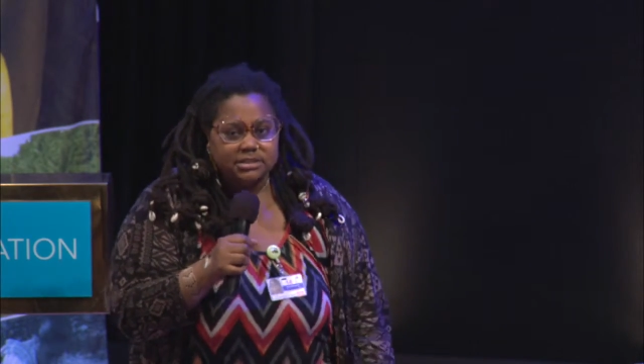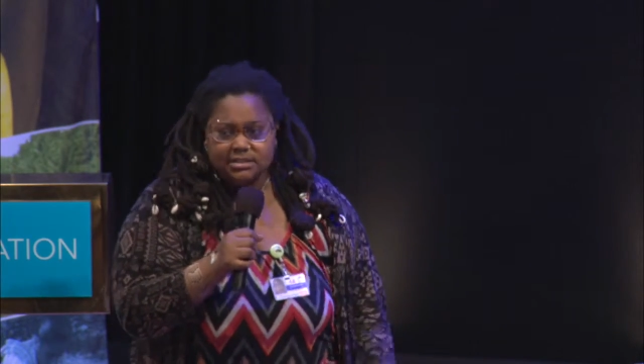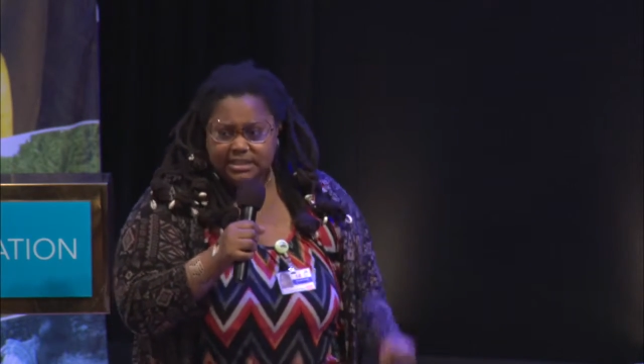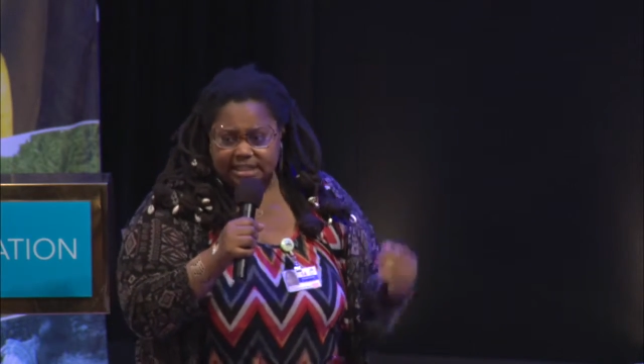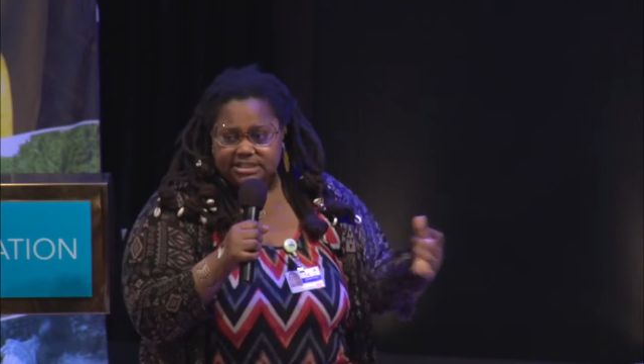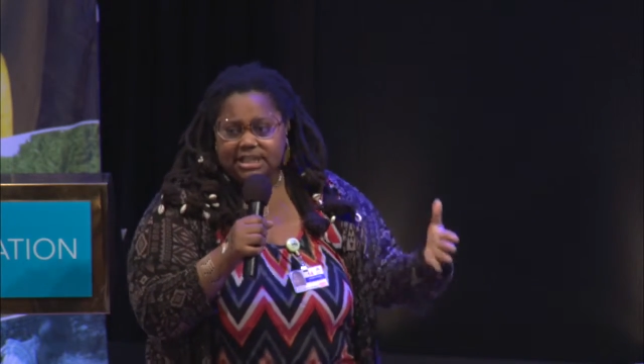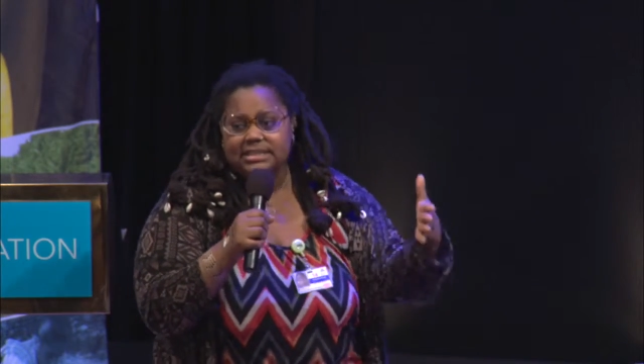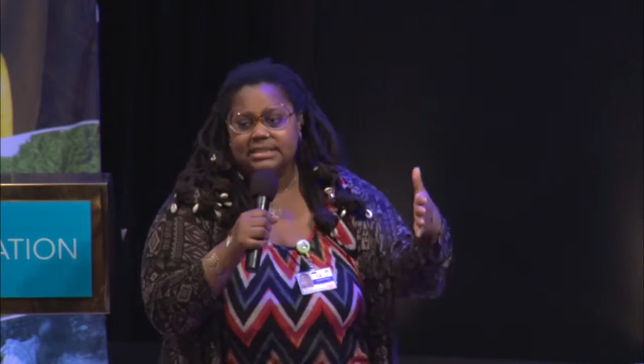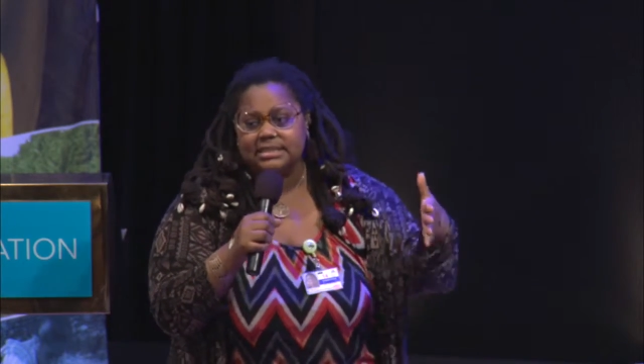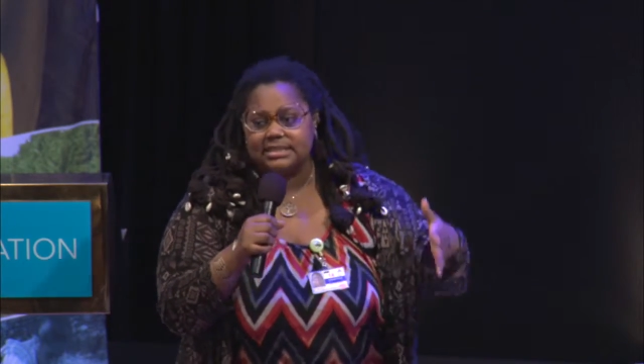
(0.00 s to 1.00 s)
the
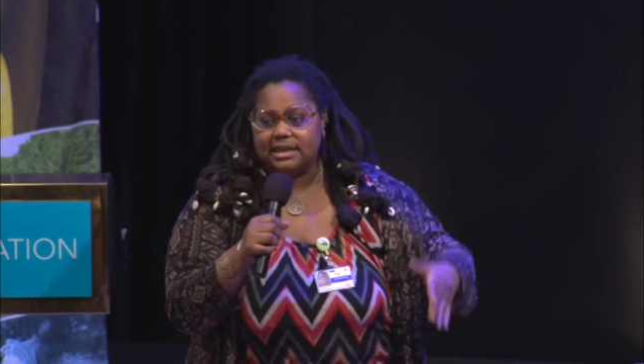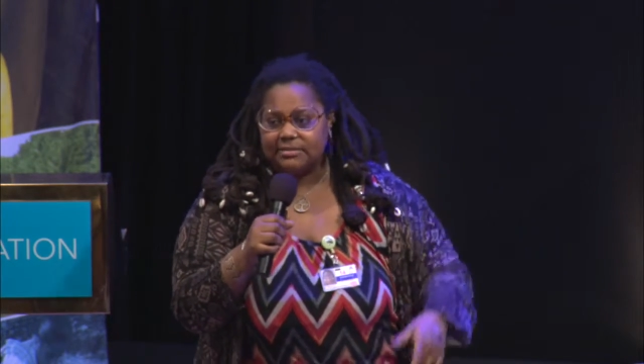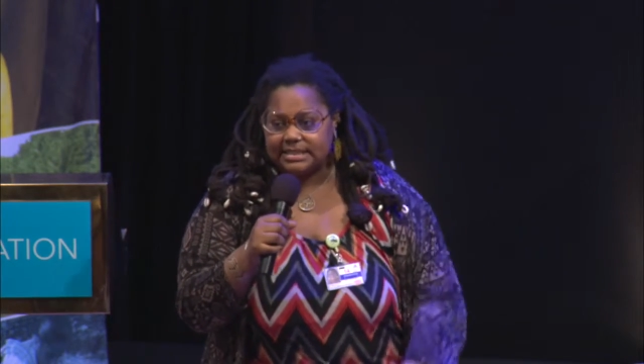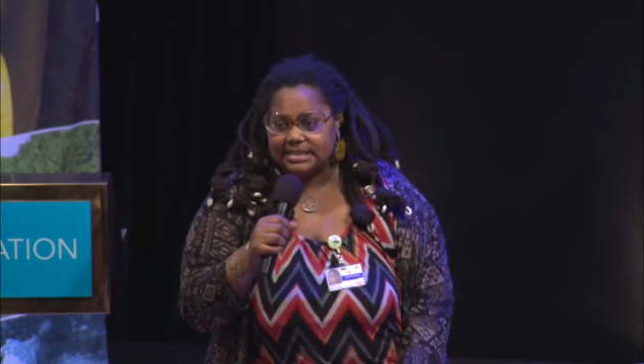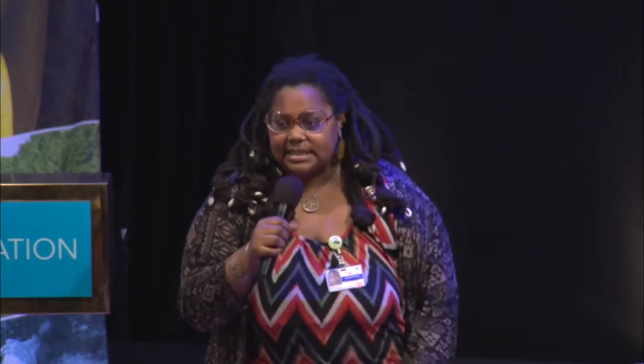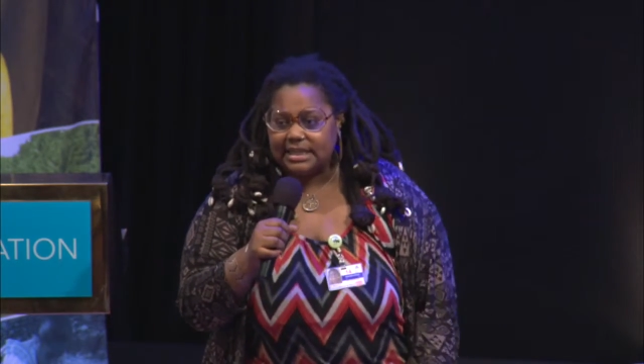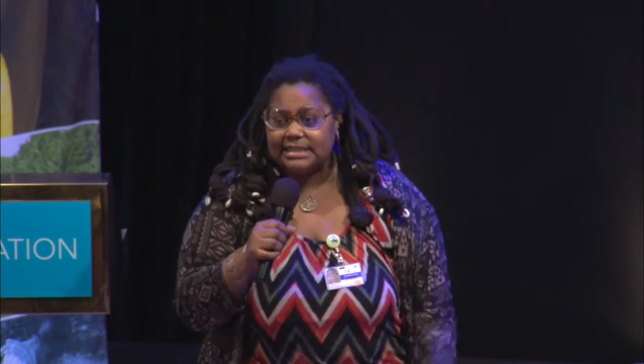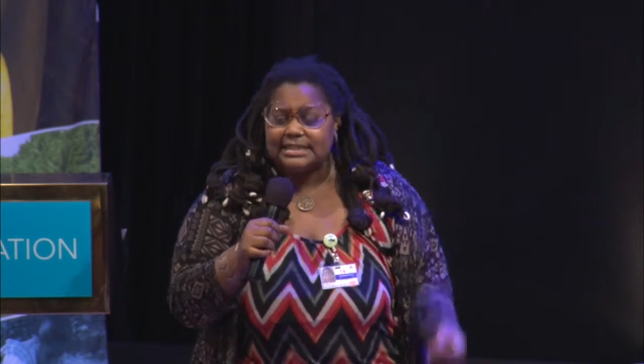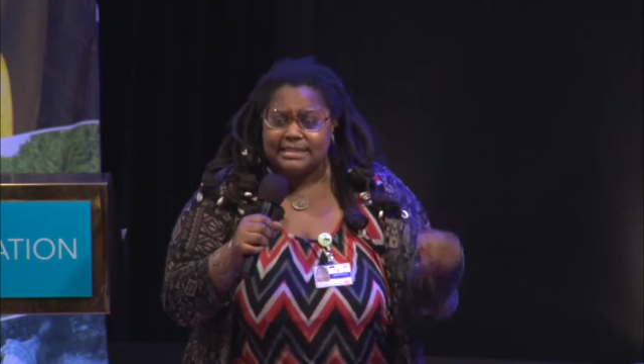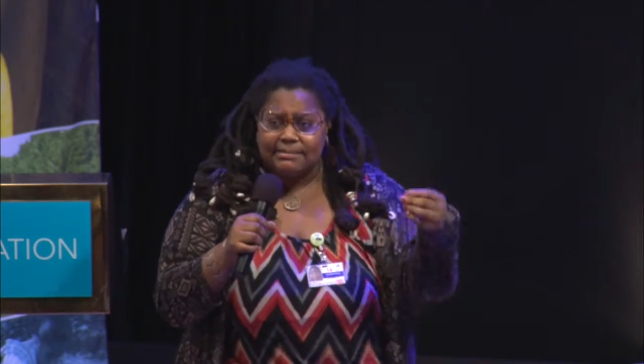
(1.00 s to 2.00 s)
injustices that we see and
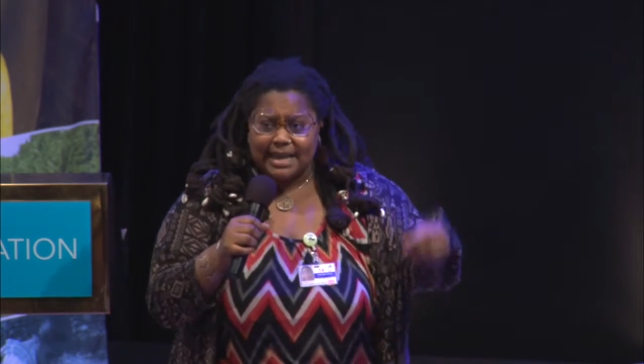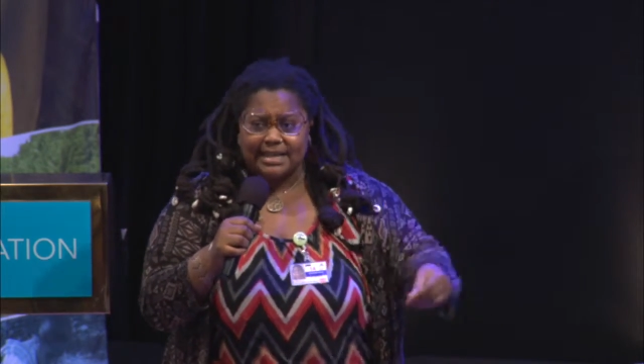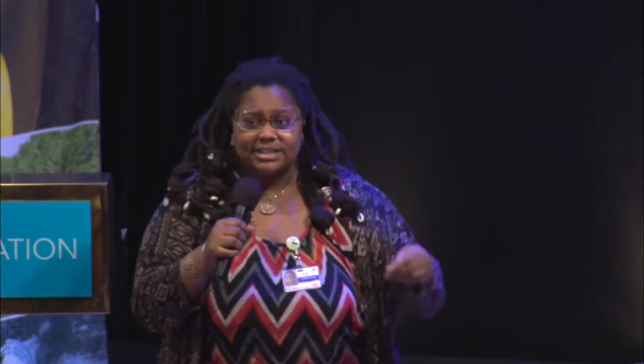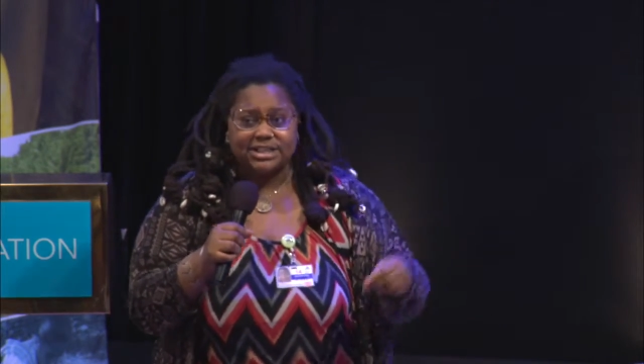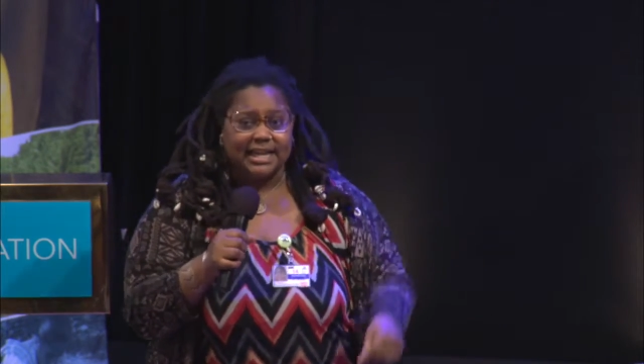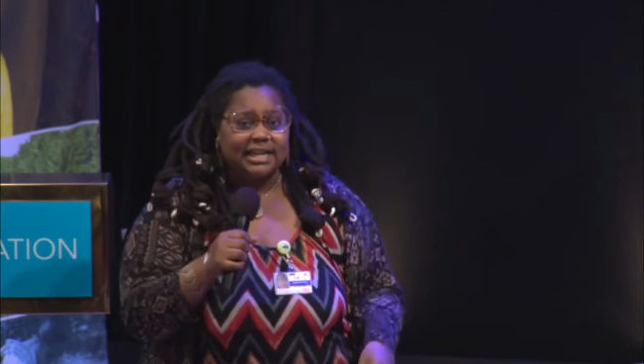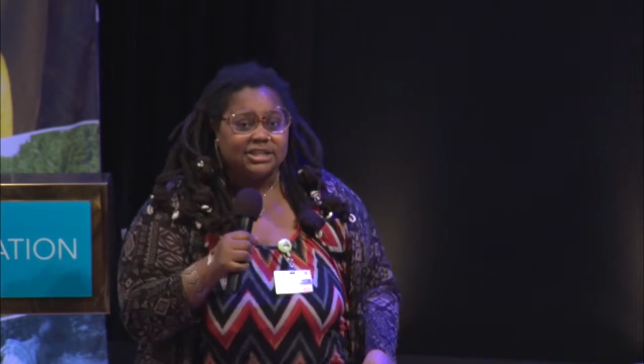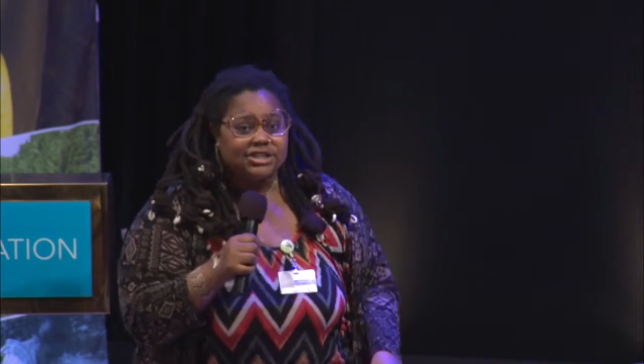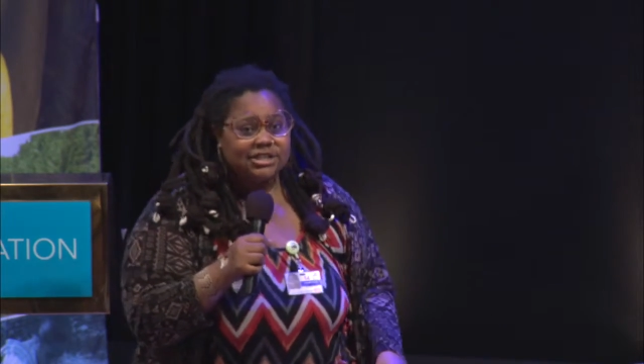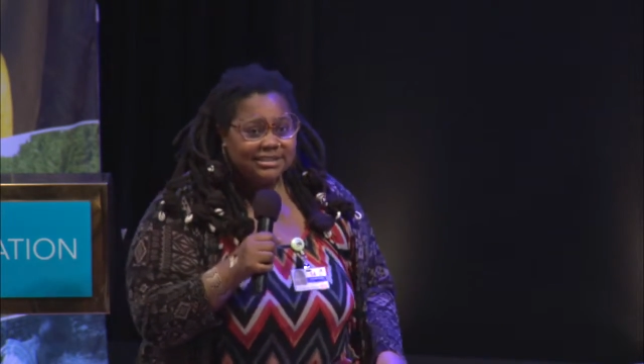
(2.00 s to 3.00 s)
to demand
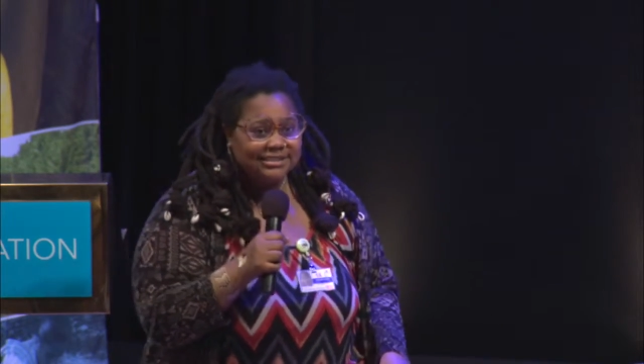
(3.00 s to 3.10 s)
change.